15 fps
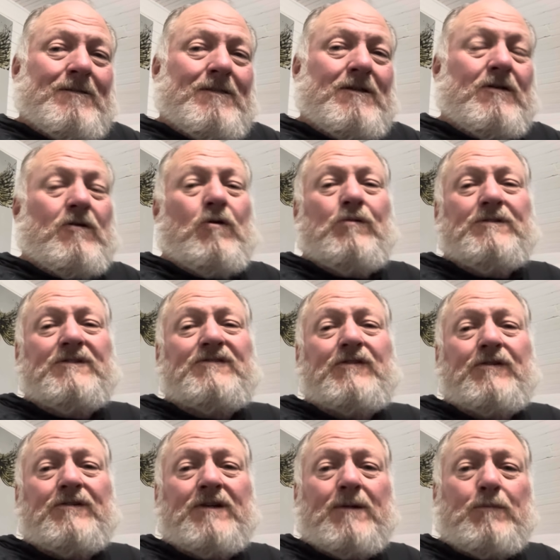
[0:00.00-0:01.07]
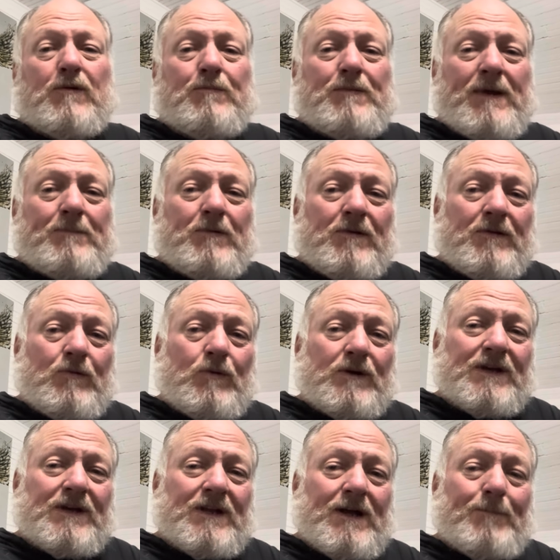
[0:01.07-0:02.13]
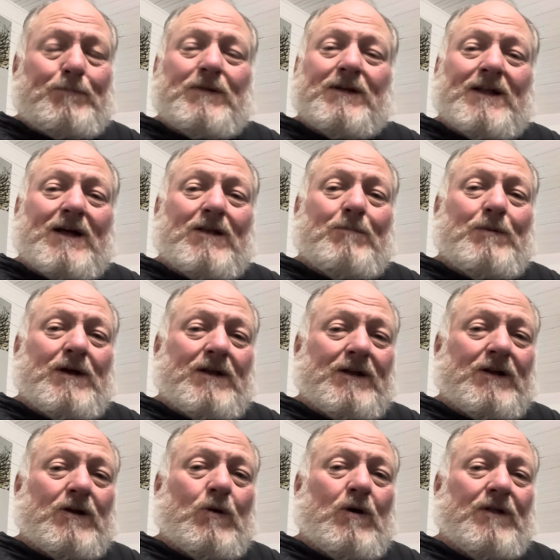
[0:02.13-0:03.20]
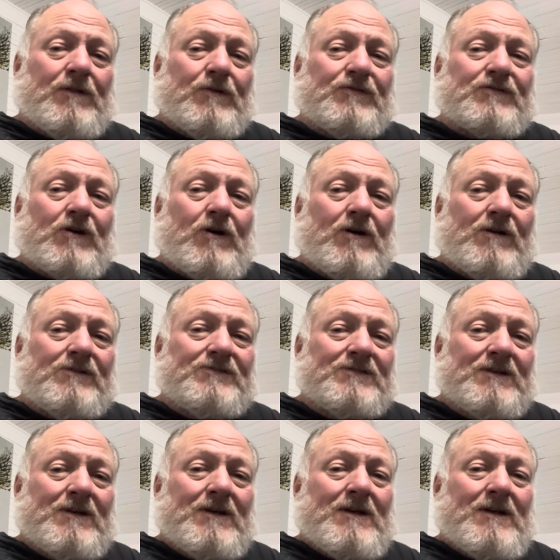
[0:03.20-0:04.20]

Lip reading: there are only a certain number of people that will up, get out of bed, and go on those calls.